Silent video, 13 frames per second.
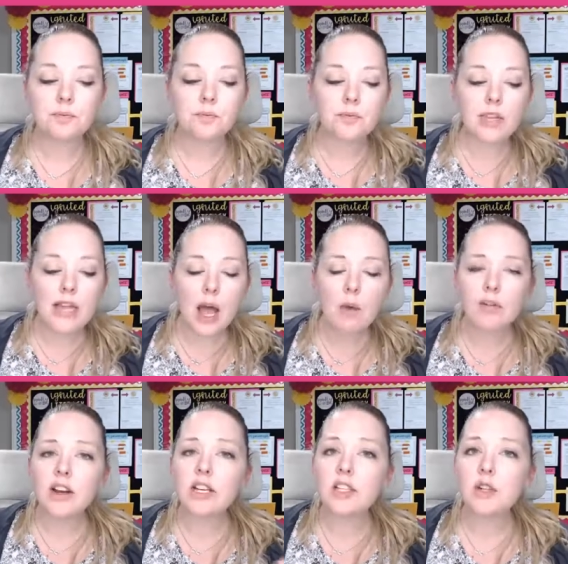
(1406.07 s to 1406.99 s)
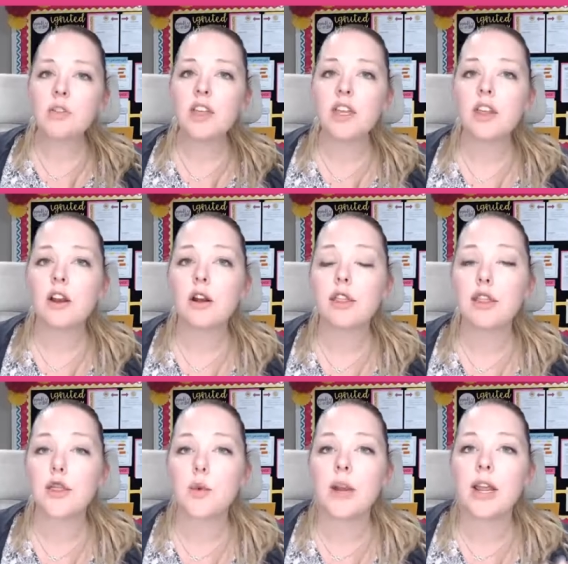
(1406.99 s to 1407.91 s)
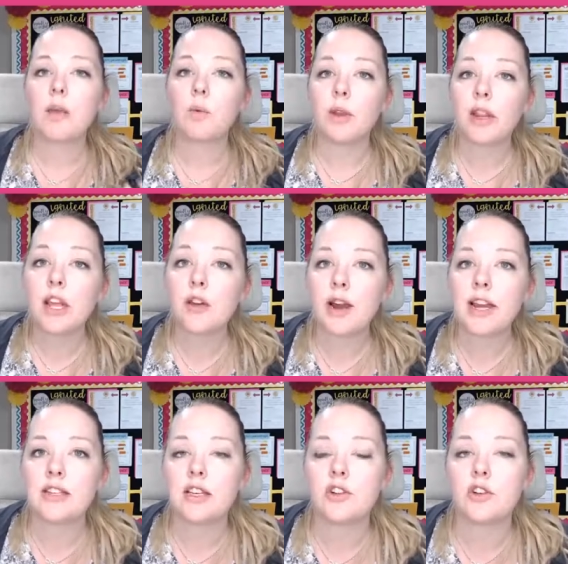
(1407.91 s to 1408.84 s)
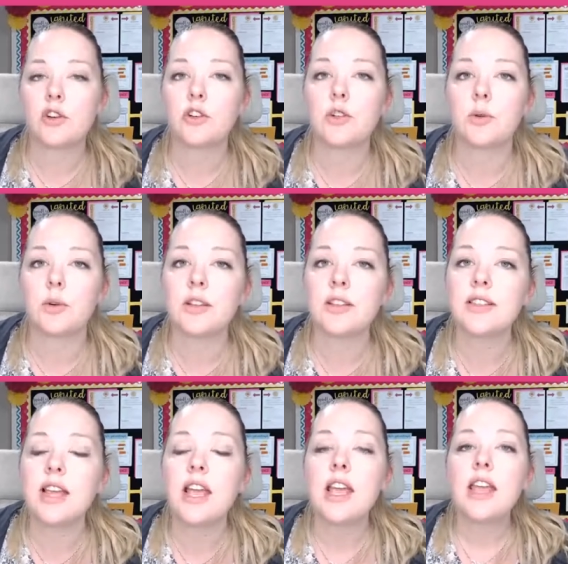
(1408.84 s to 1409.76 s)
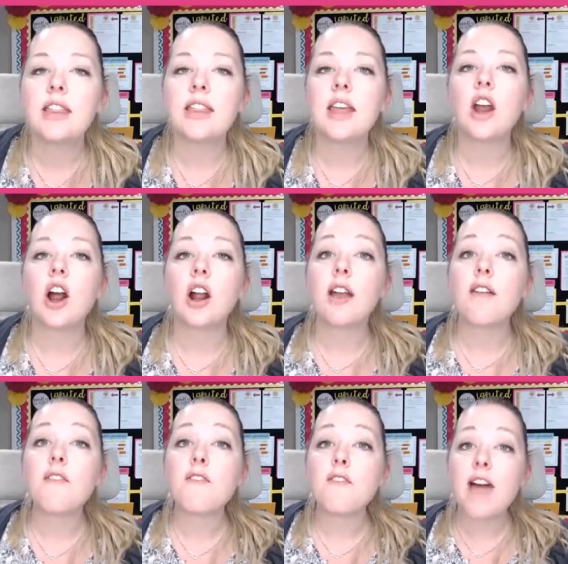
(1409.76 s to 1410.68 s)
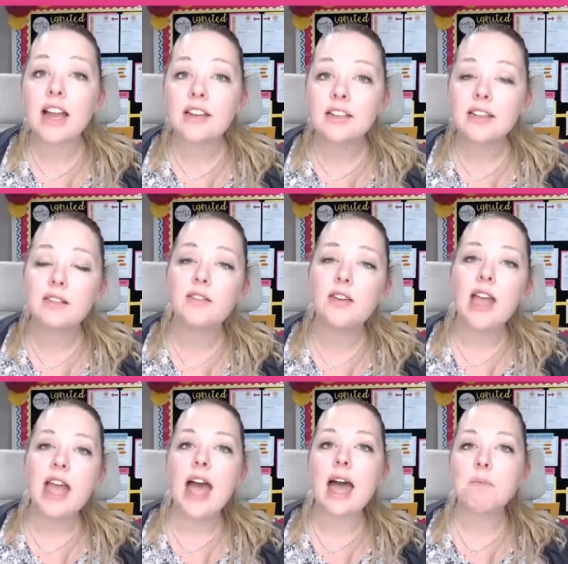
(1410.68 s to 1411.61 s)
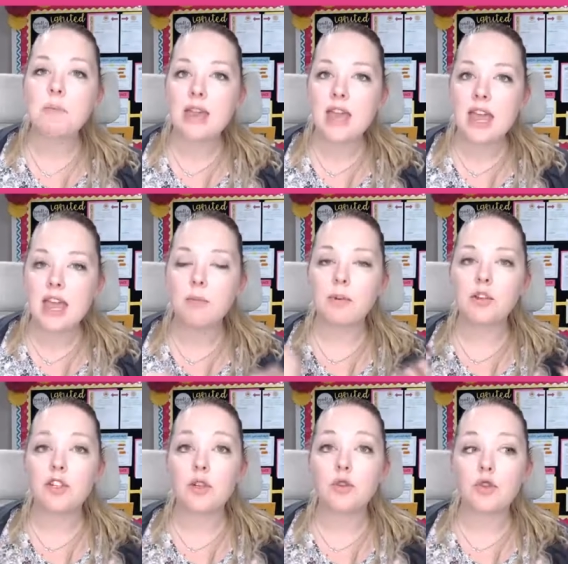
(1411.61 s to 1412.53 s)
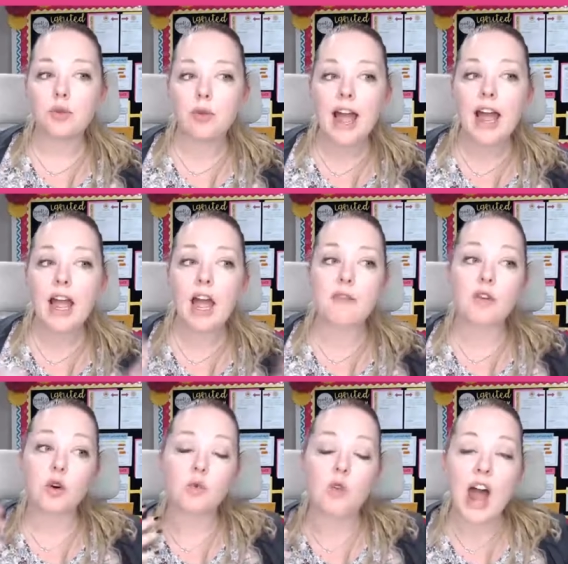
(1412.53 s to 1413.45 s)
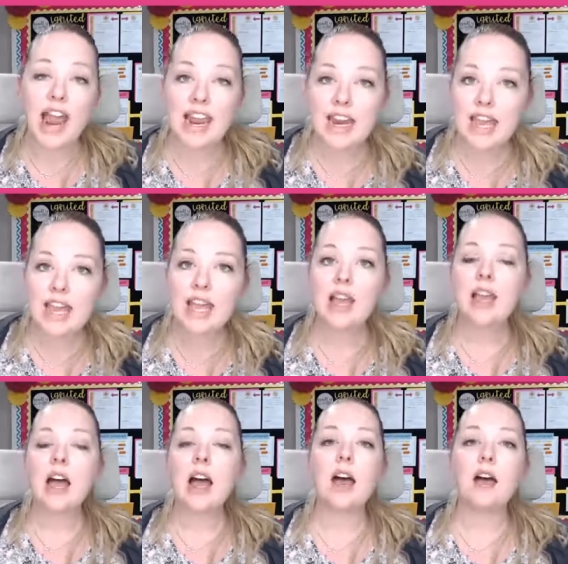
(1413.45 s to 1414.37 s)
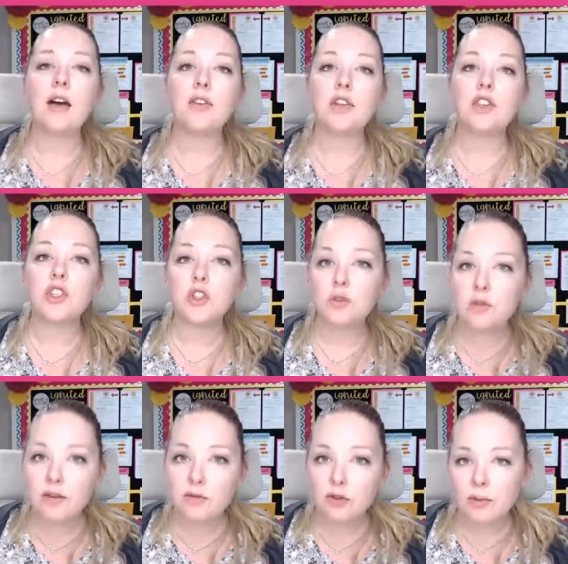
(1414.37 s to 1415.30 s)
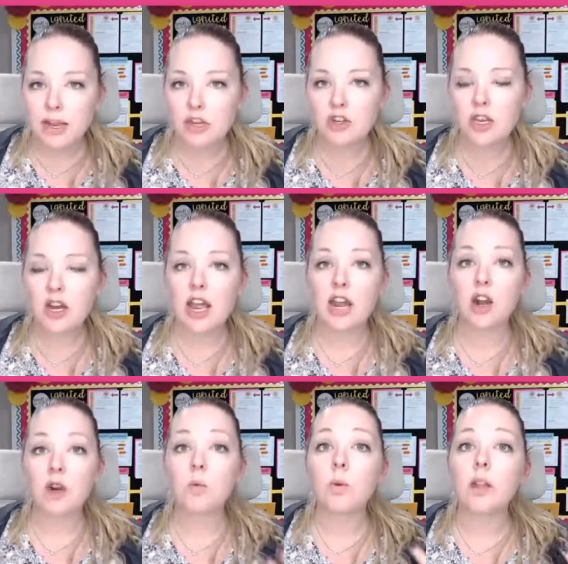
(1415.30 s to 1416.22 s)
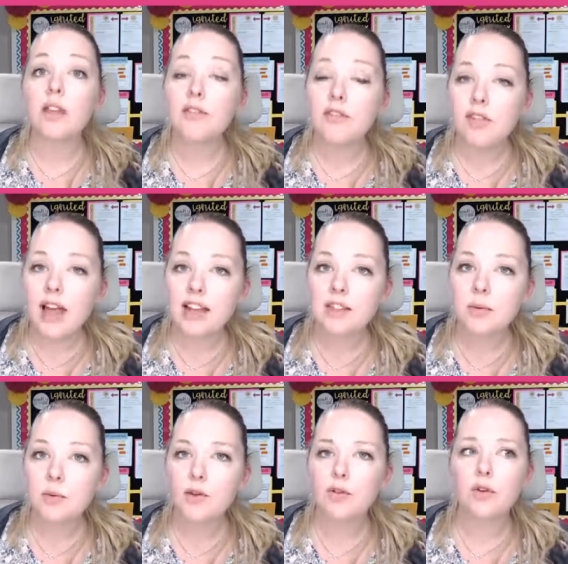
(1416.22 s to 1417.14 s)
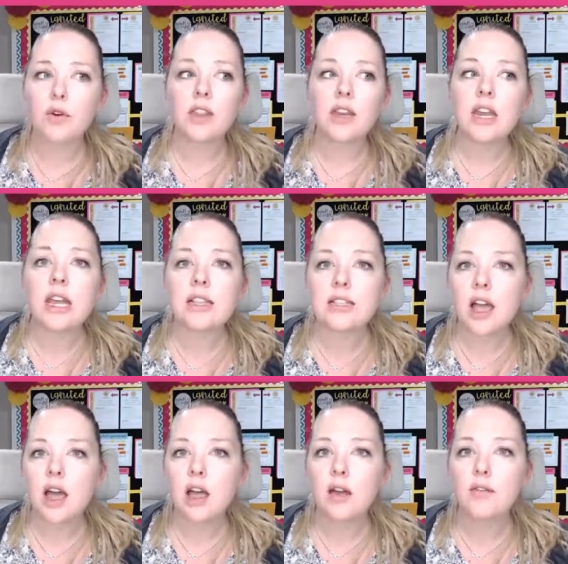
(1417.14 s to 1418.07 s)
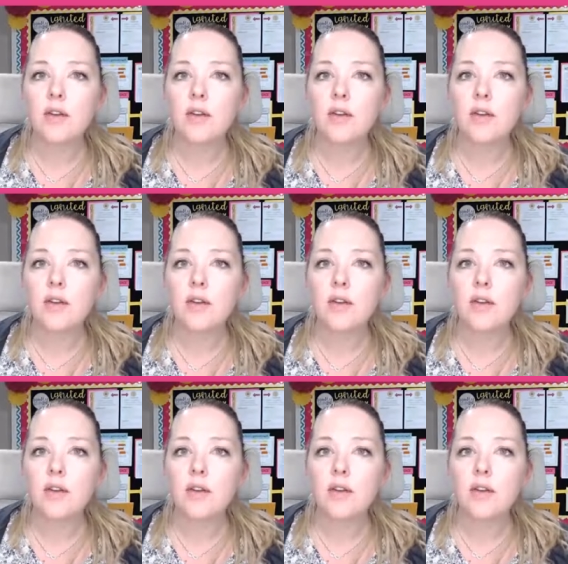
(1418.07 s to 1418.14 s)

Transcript: However, I do think there are three really great digital tools that are effective at being able to track a variety of student information and are really flexible for the needs of